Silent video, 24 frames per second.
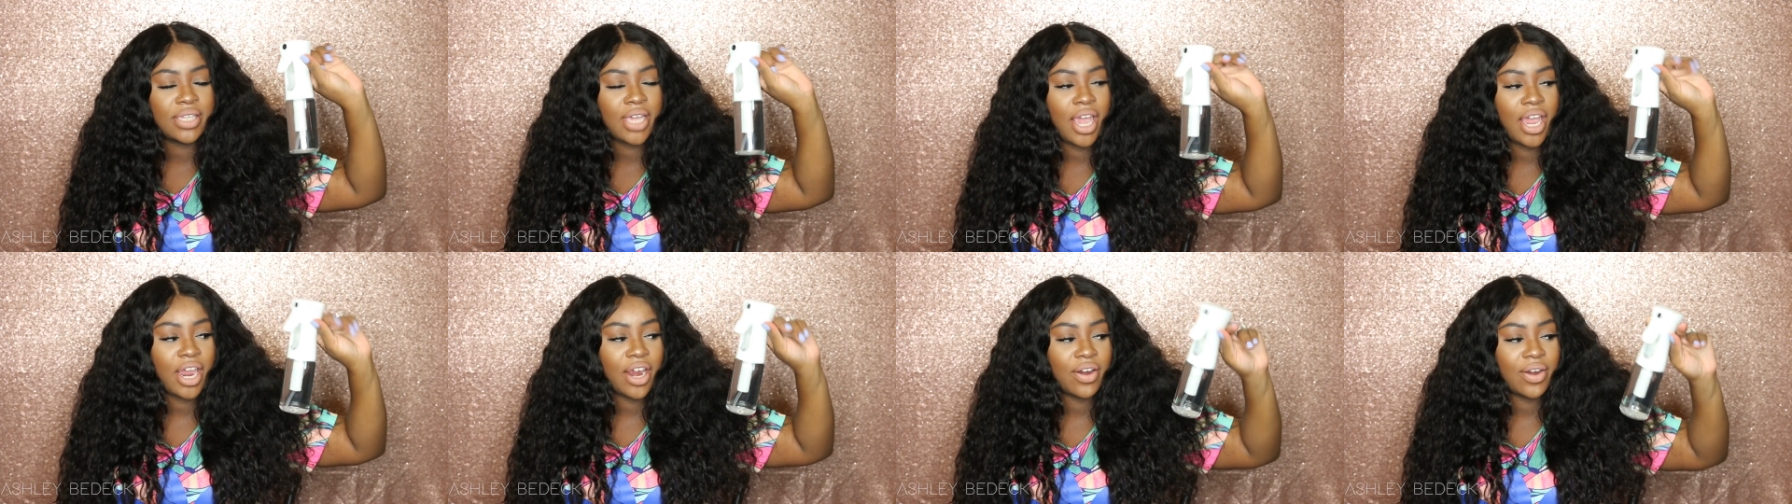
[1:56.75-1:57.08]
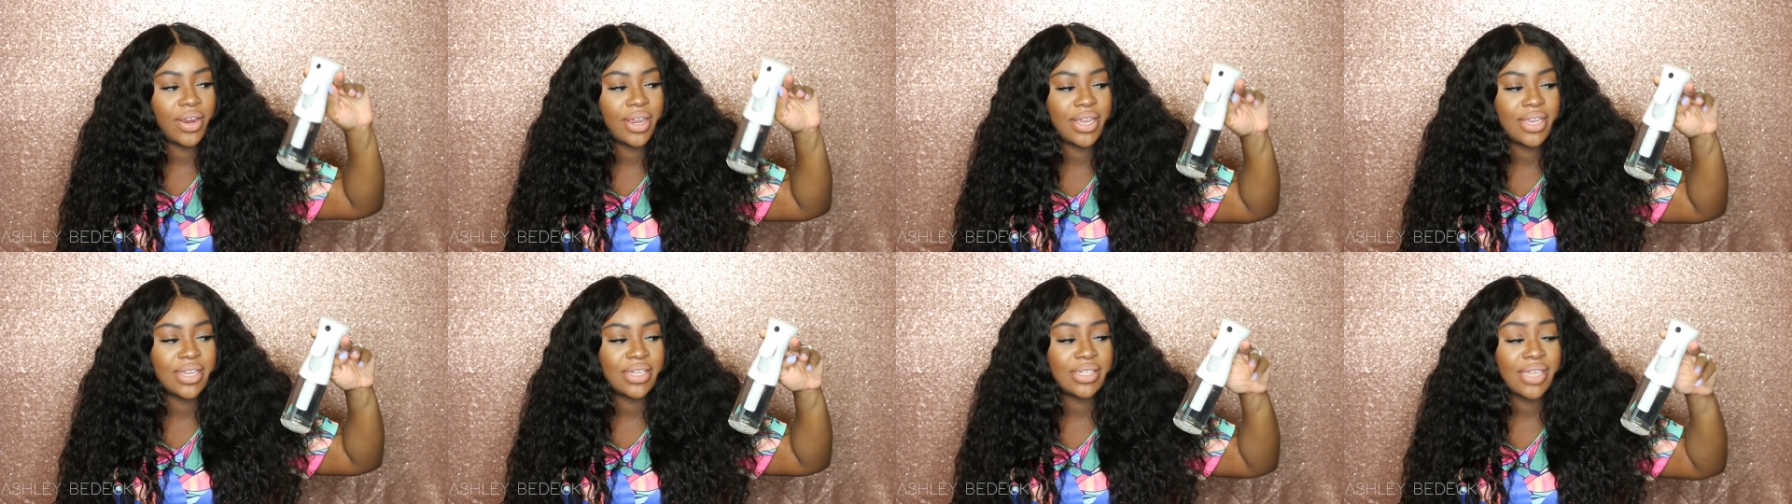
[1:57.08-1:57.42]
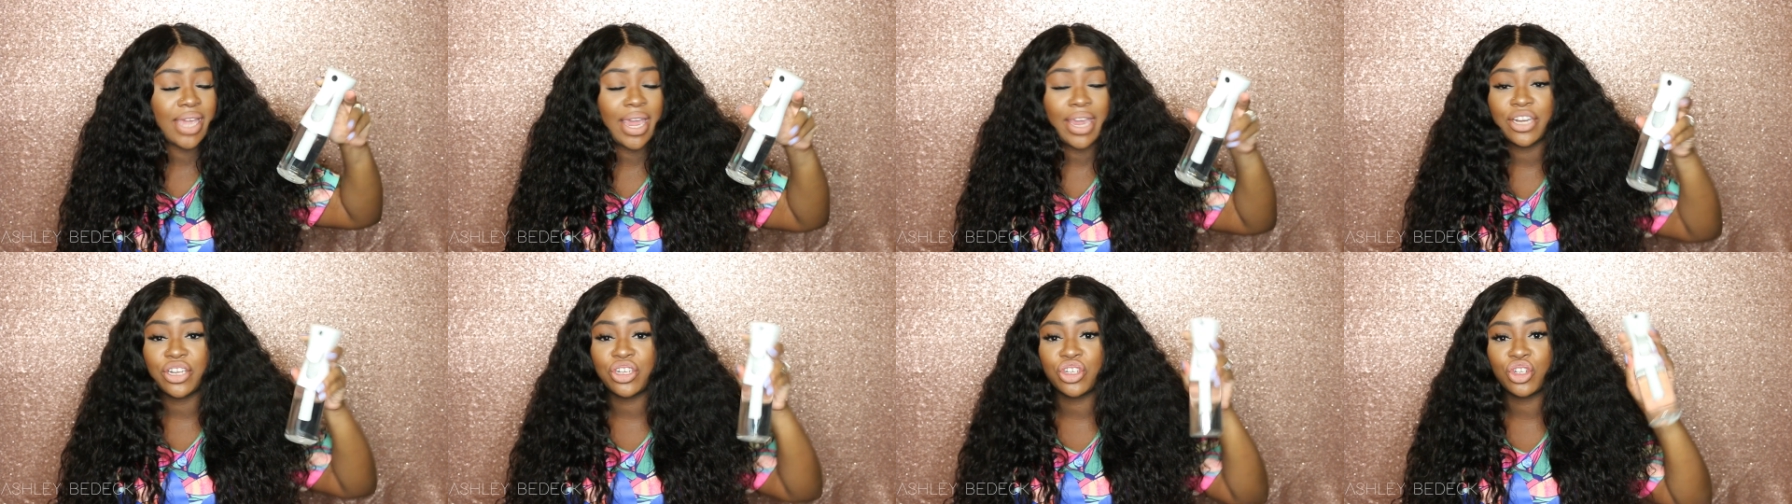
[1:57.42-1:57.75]
hair is
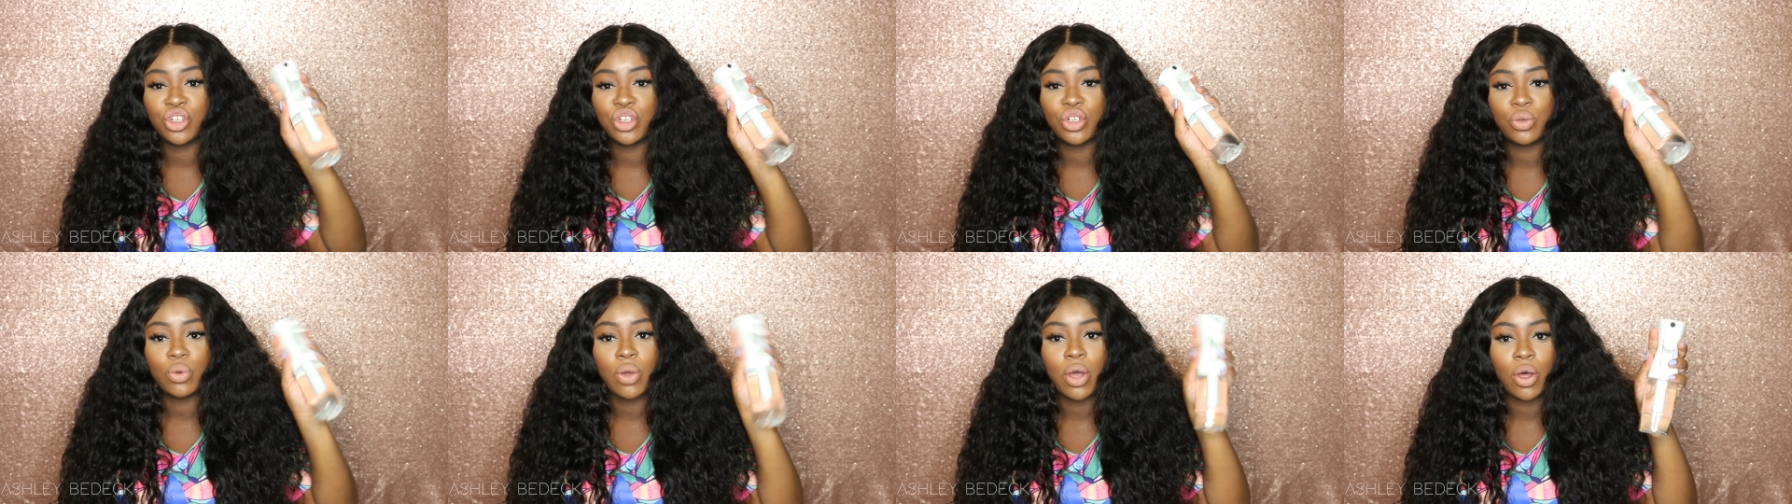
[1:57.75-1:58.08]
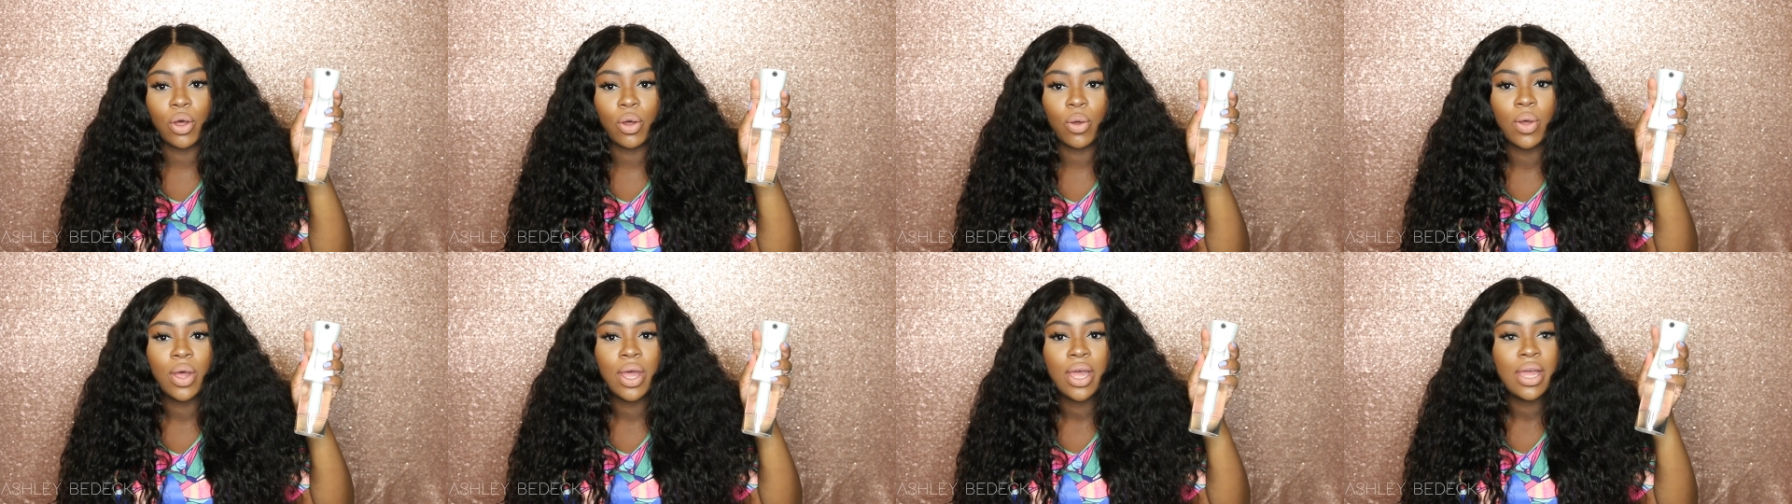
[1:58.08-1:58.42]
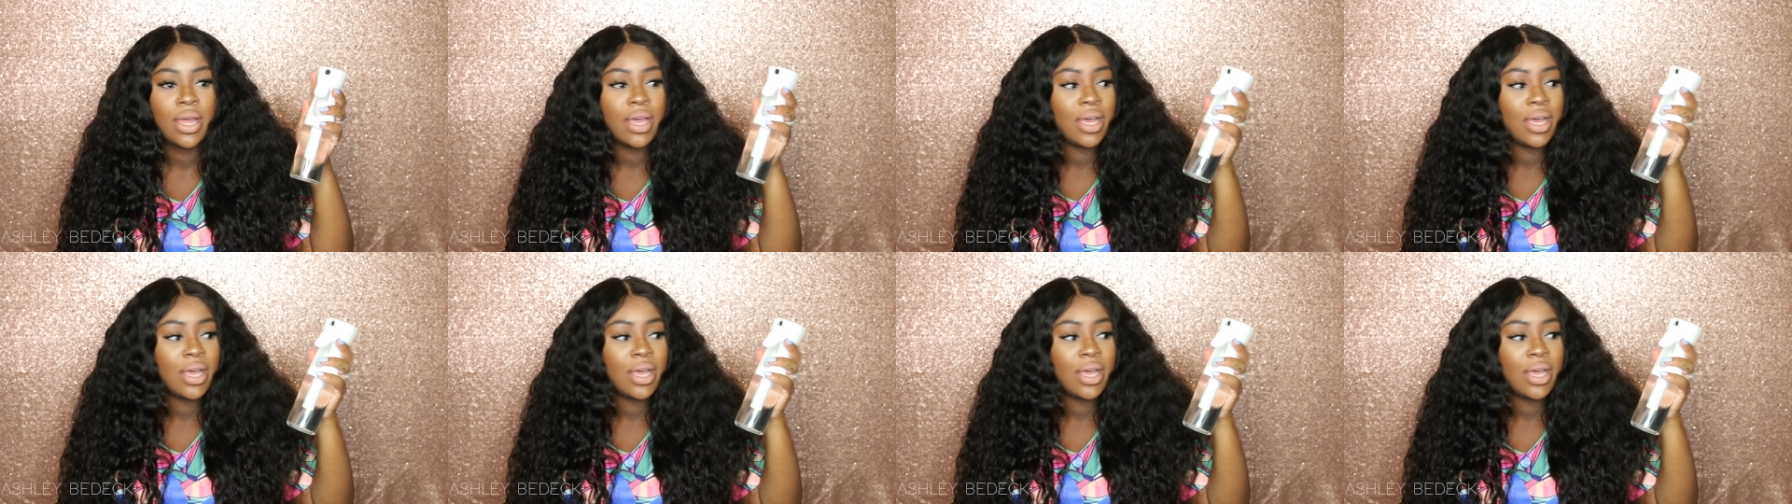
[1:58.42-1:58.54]
H2O.